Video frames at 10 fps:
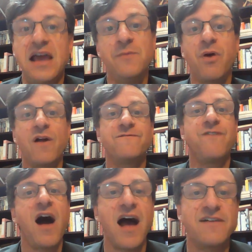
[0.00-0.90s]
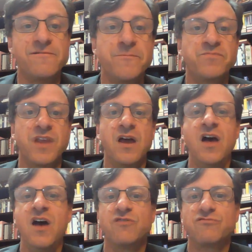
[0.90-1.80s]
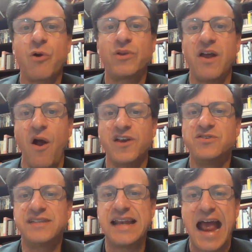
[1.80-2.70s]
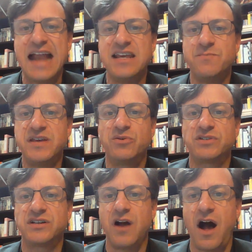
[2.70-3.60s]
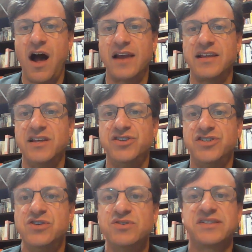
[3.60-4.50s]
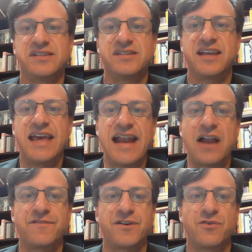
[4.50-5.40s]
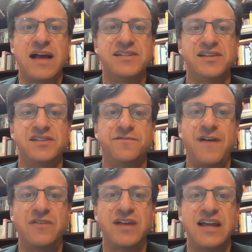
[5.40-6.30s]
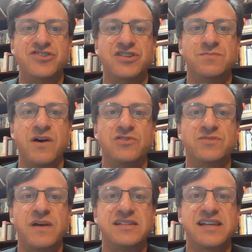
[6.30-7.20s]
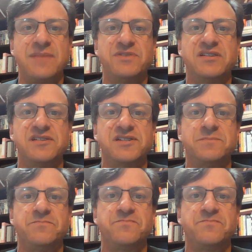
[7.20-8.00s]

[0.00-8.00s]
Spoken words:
In part 5, Crowley argues that any appeal to God is useless to get out of the crisis of foundations posed by skepticism.